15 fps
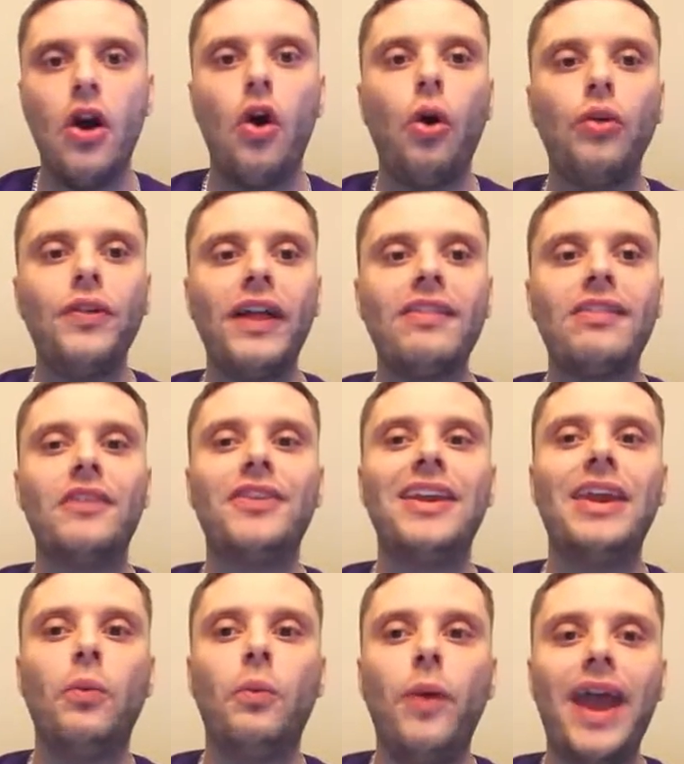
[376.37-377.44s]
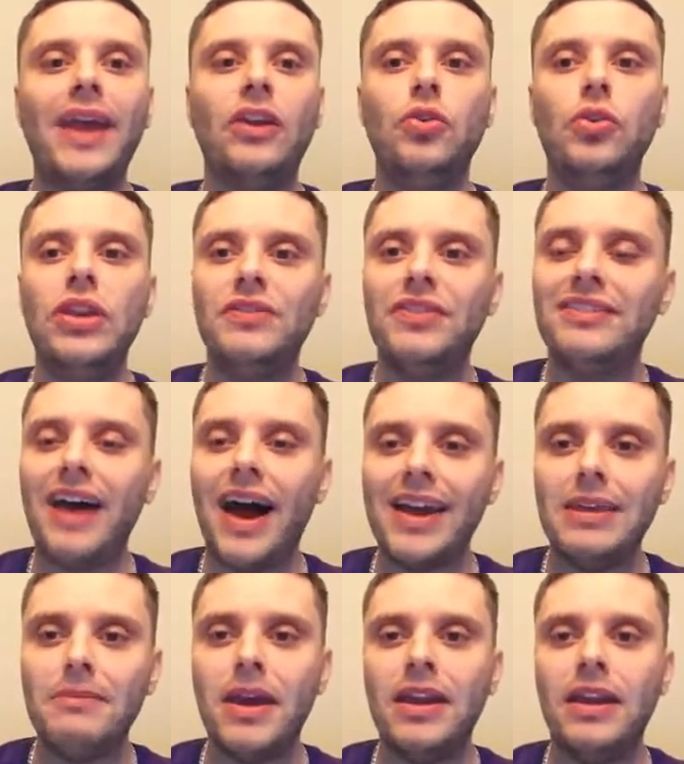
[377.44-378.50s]
All that stuff can get weighed, and you can even
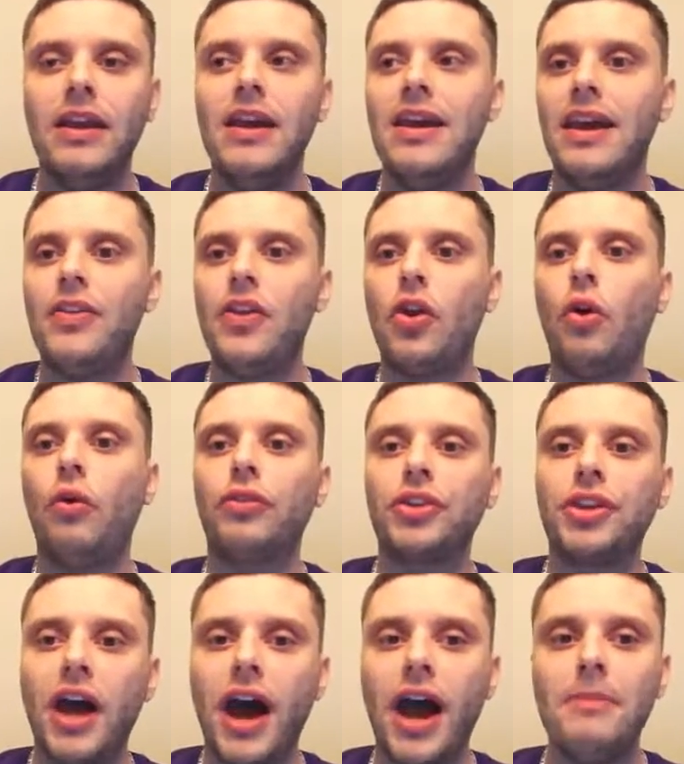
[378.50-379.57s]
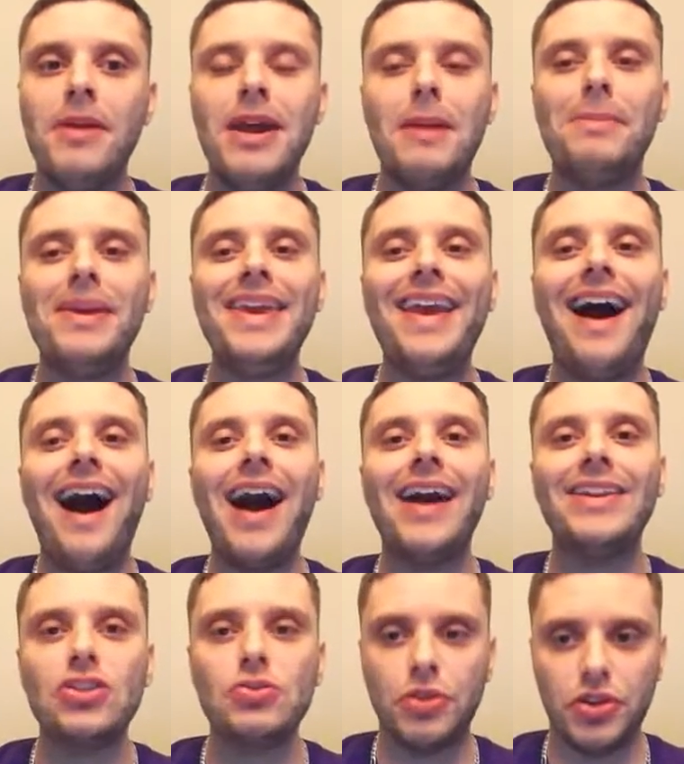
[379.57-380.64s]
document it. And then over time, be
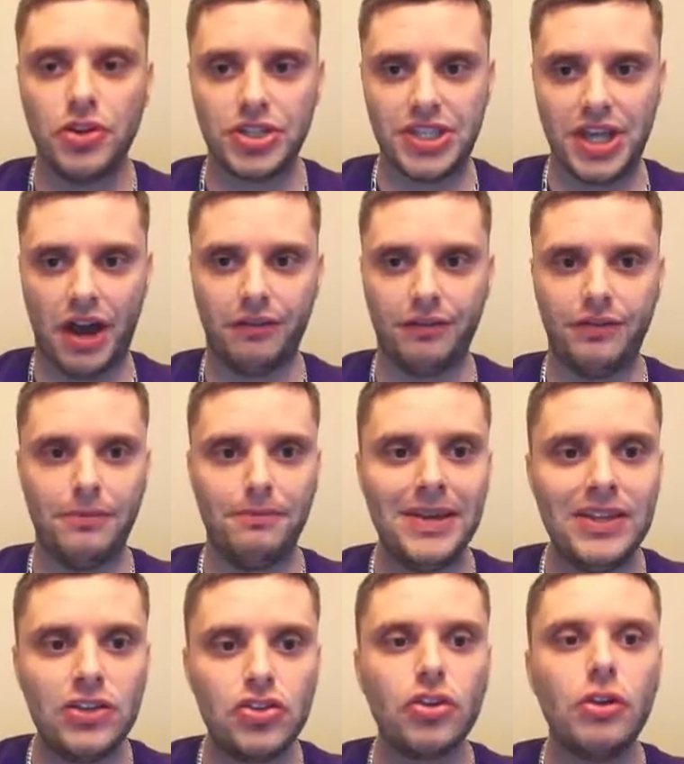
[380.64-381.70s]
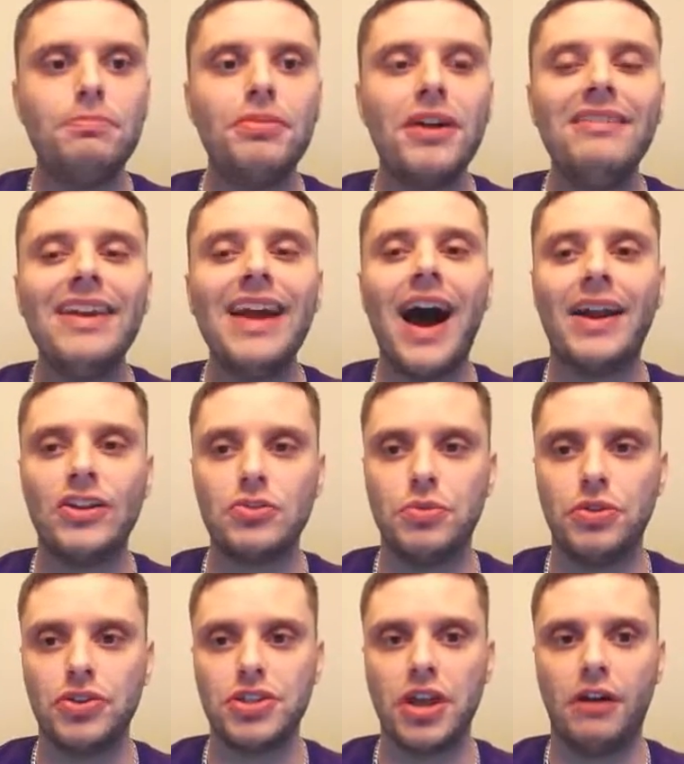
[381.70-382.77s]
honest with yourself. Be completely honest
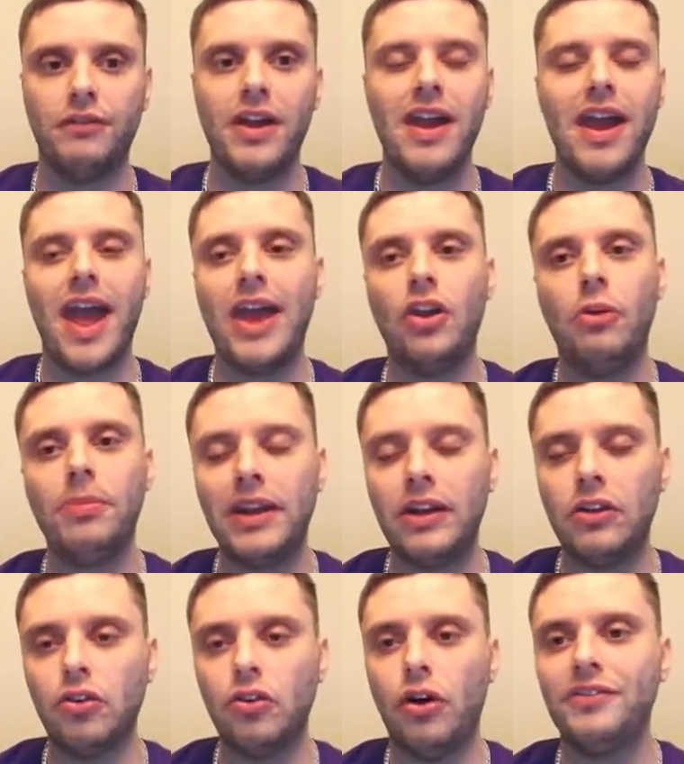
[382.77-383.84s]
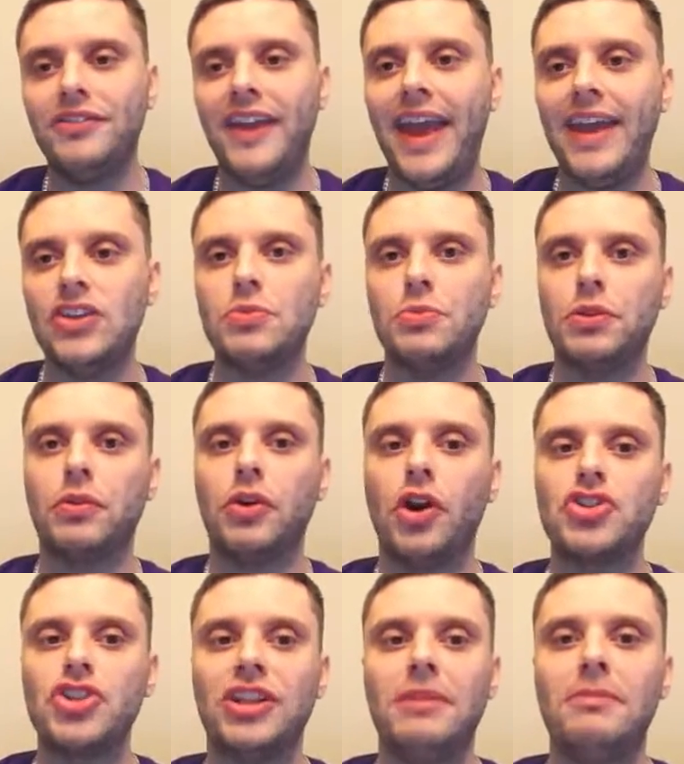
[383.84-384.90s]
with yourself. And I know I'm getting a little off tangent with
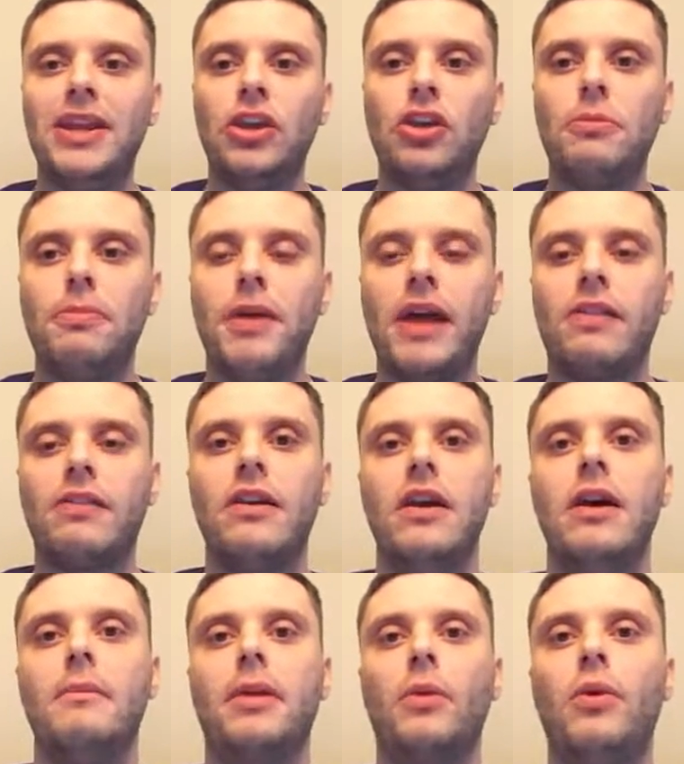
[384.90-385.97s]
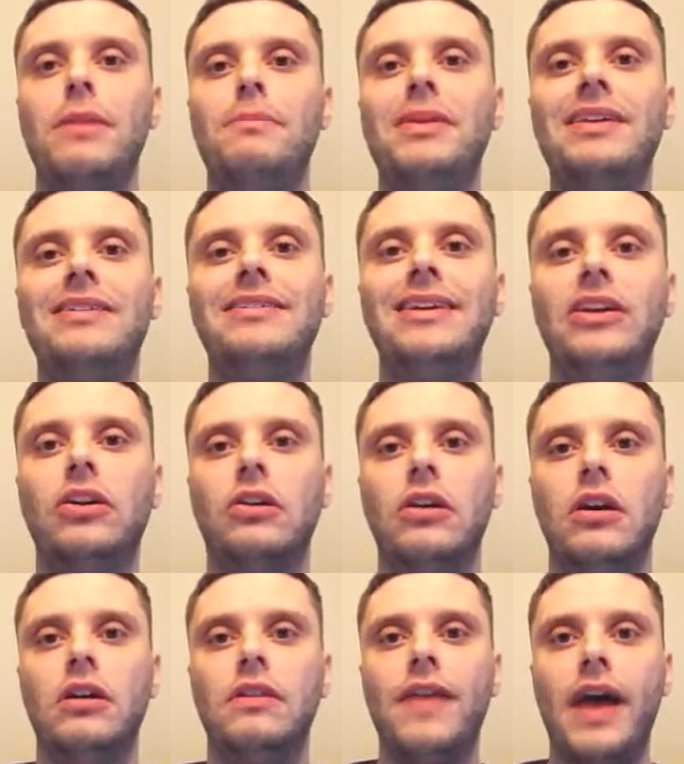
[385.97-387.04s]
regards to limiting your bets, but I want to be clear
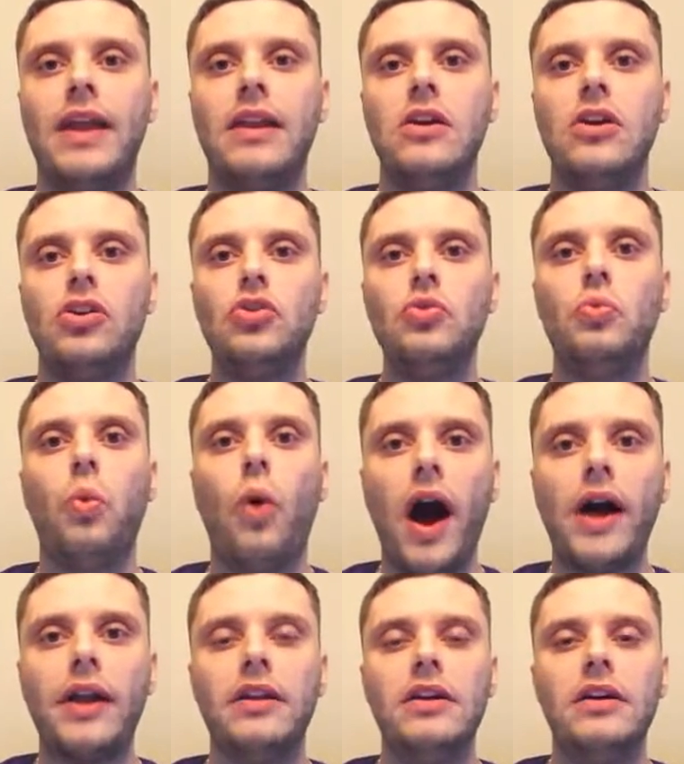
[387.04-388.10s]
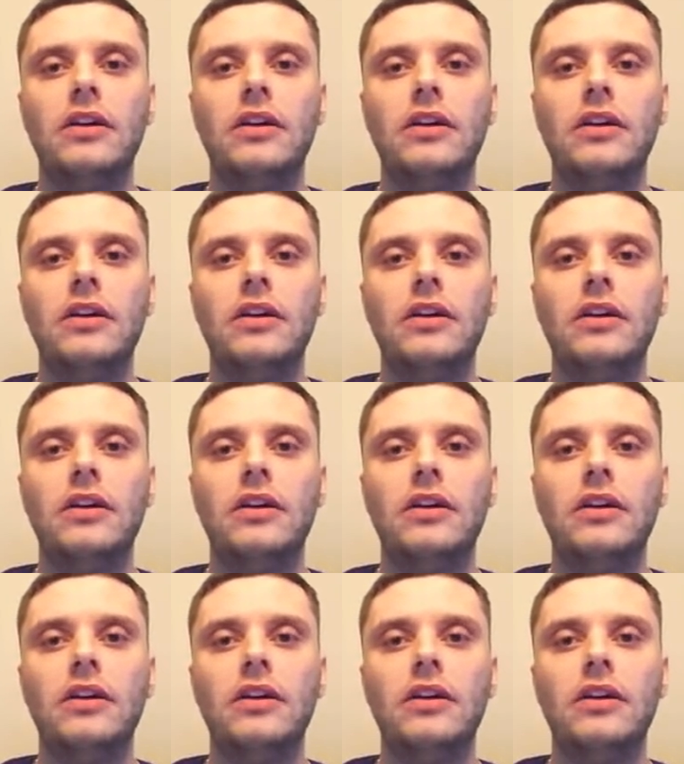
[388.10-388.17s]
that you want